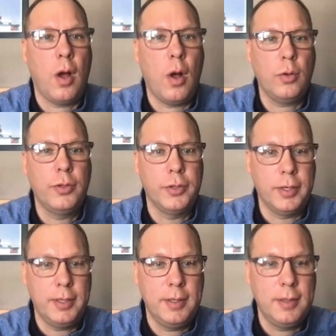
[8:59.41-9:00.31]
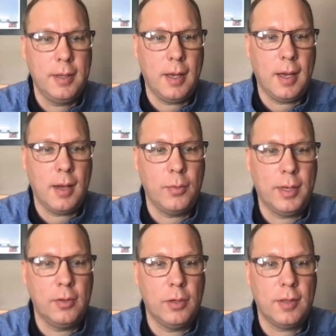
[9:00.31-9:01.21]
all good. We
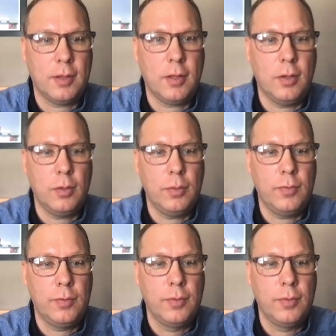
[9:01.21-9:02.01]
can look at the queues.